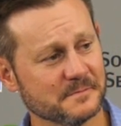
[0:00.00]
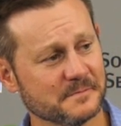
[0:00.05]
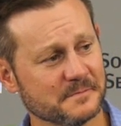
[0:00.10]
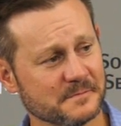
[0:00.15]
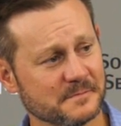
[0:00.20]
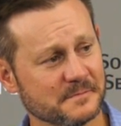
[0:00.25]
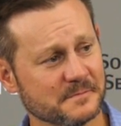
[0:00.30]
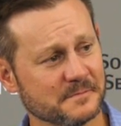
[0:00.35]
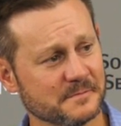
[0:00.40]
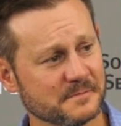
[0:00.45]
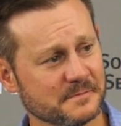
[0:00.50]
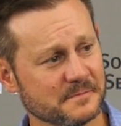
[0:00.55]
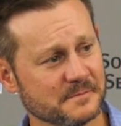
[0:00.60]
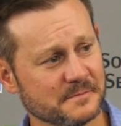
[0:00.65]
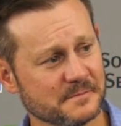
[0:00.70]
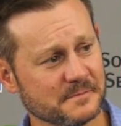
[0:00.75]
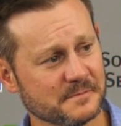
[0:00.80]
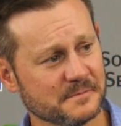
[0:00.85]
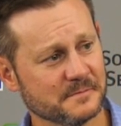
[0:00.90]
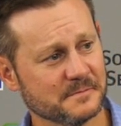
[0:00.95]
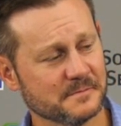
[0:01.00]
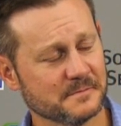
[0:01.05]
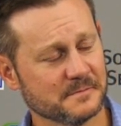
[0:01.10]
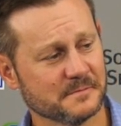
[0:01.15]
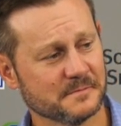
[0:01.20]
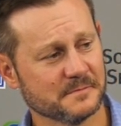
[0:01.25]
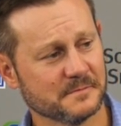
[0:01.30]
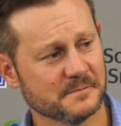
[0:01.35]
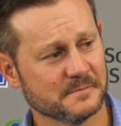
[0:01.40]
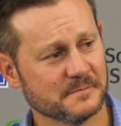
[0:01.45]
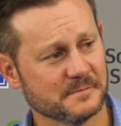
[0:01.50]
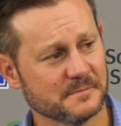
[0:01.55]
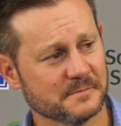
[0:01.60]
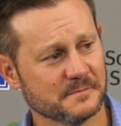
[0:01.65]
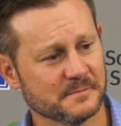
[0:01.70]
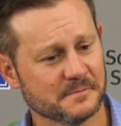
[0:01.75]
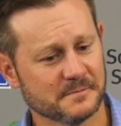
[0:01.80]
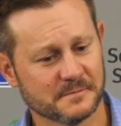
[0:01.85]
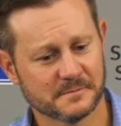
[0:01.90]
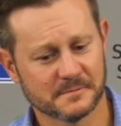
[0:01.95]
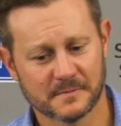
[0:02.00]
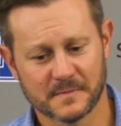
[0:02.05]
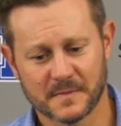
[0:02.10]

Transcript: is it surprising what anything that he's done there?